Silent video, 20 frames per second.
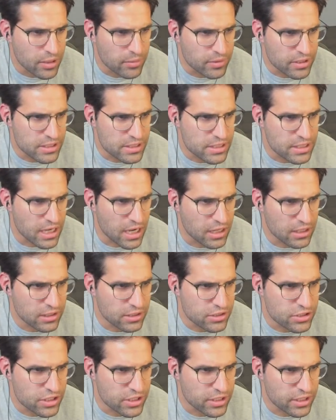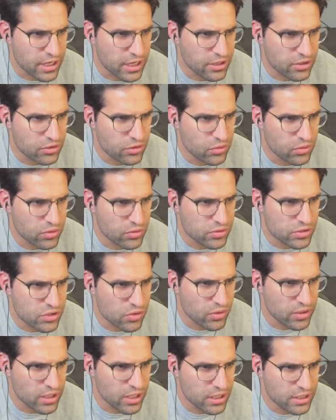maybe it's not legit. I don't know what
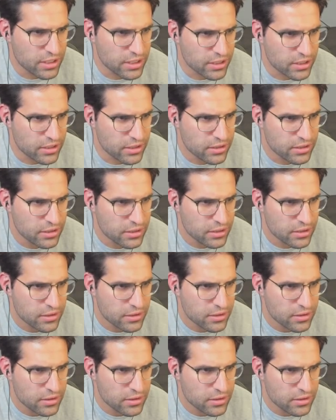was going on here.